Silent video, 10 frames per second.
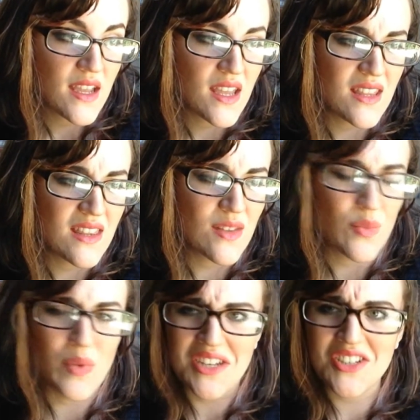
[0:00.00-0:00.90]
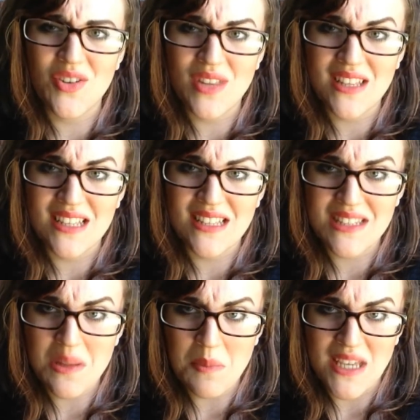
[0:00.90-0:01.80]
in the window that
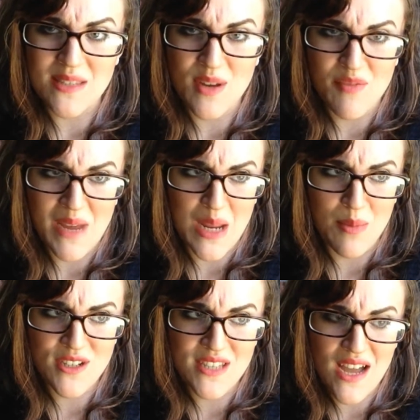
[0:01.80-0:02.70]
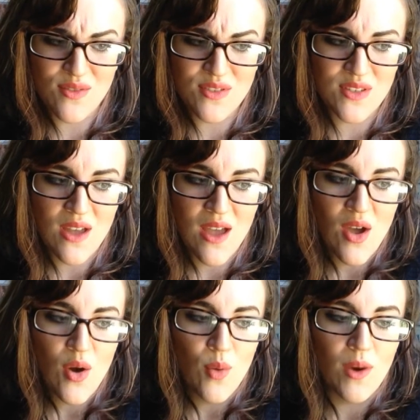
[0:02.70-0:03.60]
leads to the basement of my neighbor's house
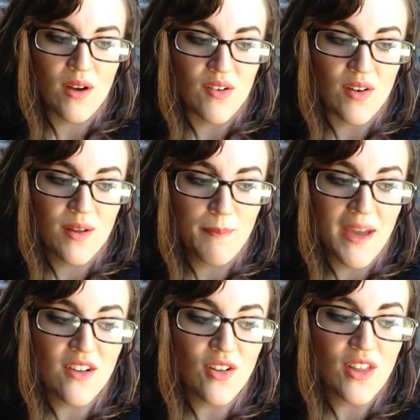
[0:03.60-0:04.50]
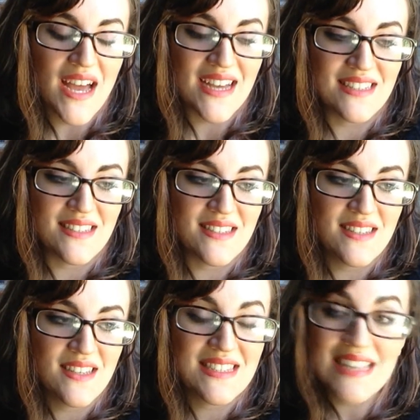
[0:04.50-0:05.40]
where Michael
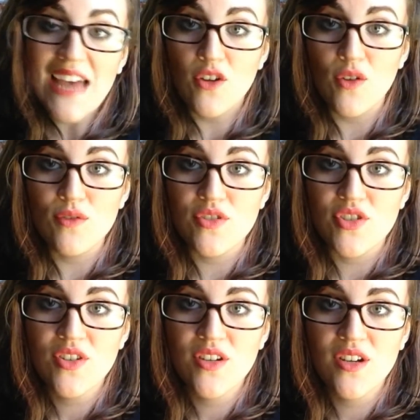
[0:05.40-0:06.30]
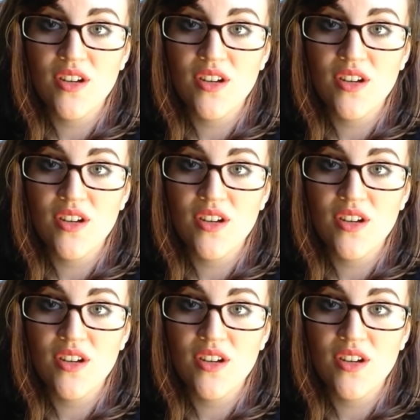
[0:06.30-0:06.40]
has settled